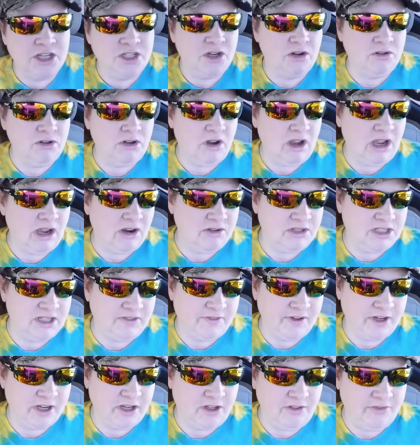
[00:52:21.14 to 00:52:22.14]
I don't know how
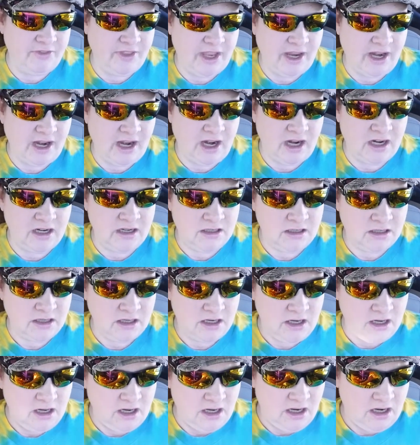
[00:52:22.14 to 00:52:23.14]
difficult they are.
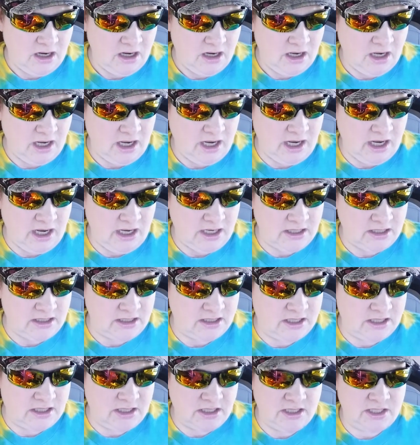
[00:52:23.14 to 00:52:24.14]

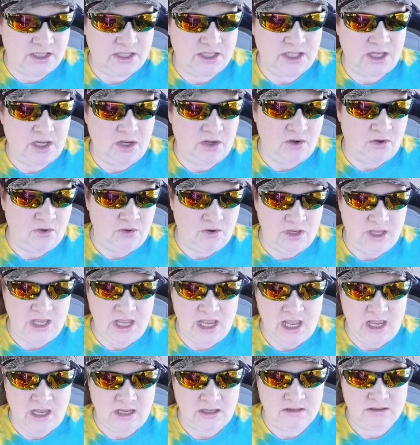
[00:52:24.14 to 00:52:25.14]
And so,
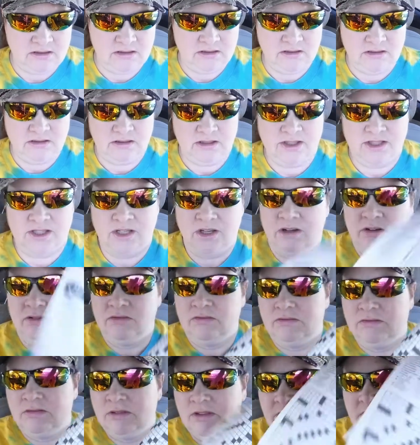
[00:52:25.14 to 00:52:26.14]
yeah. So,
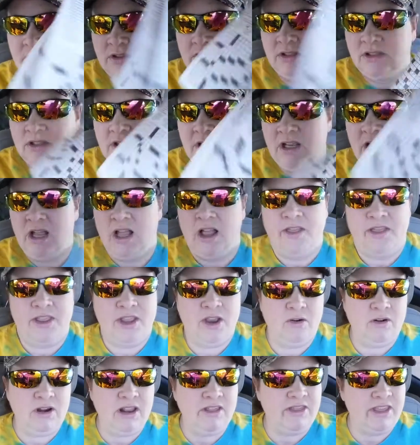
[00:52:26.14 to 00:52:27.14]
the
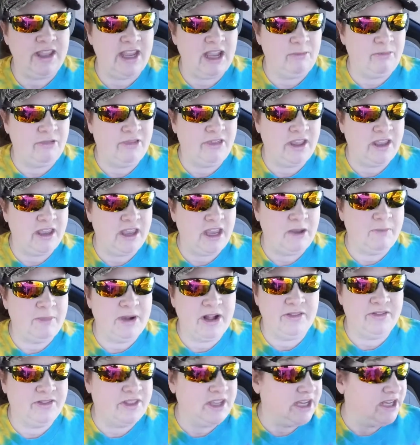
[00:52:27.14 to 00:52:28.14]
only thing I'm thinking
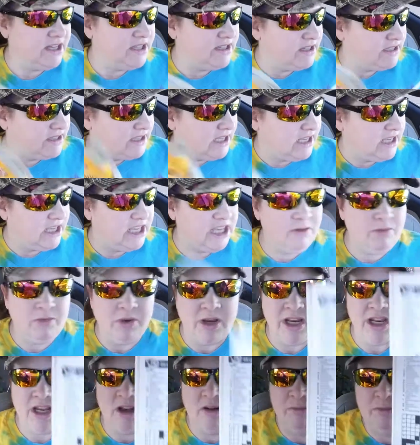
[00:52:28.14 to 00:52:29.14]
about these is that he
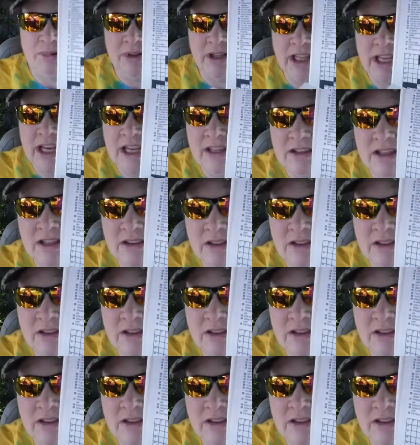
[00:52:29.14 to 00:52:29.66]
might complain